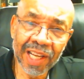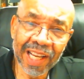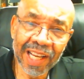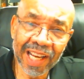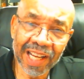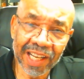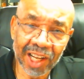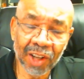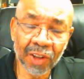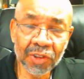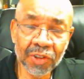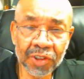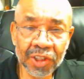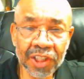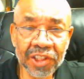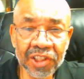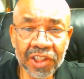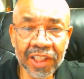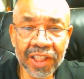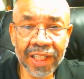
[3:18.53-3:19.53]
And
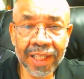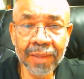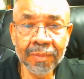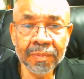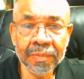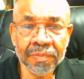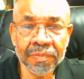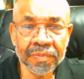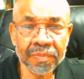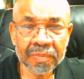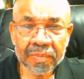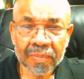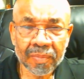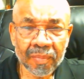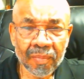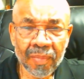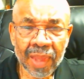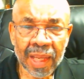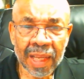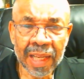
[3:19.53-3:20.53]
LCC
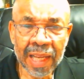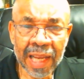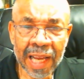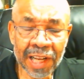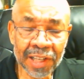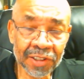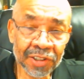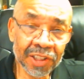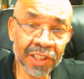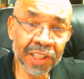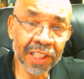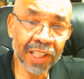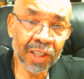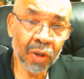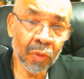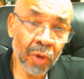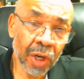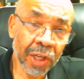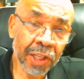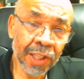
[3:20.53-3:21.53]
has the
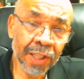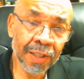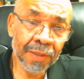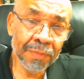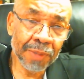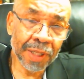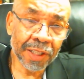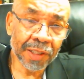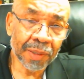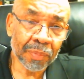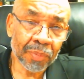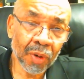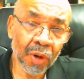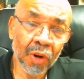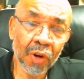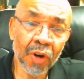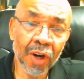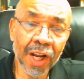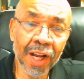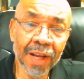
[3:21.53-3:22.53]
curriculum and the
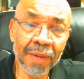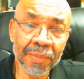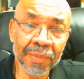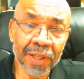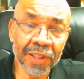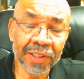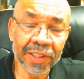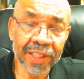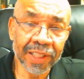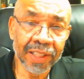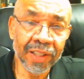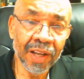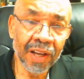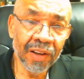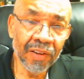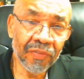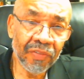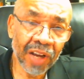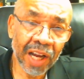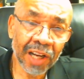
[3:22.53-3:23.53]
program and the
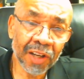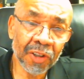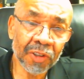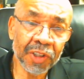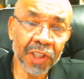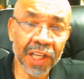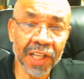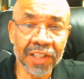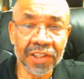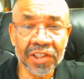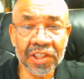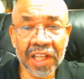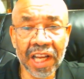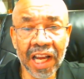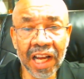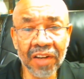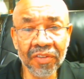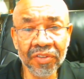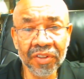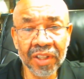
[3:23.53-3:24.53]
faculty and
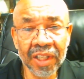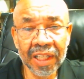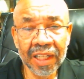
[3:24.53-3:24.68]
staff